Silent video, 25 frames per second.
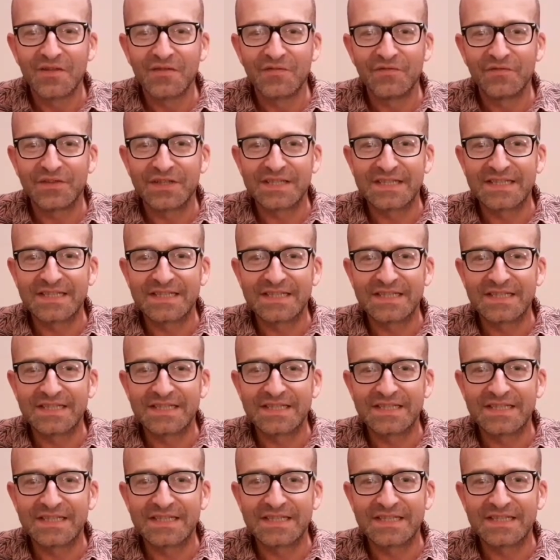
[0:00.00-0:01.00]
the
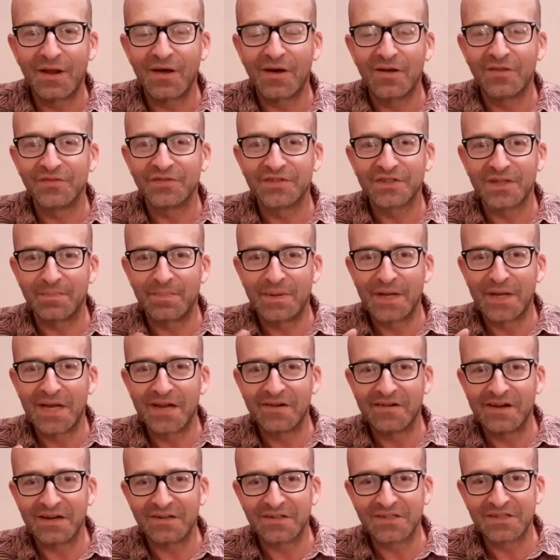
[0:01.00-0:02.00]
seedling plants
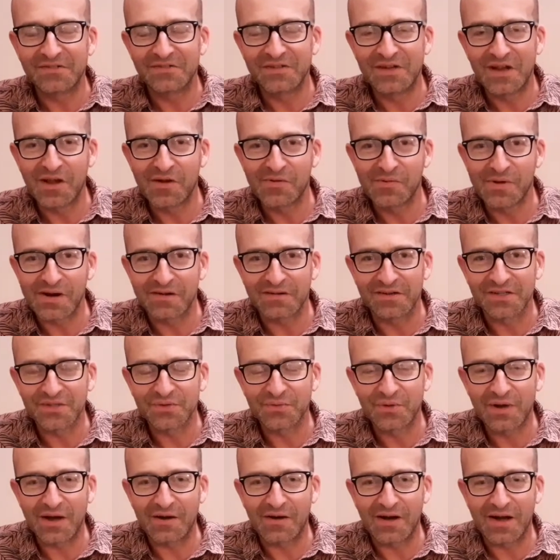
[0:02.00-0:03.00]
appear out of nowhere as well.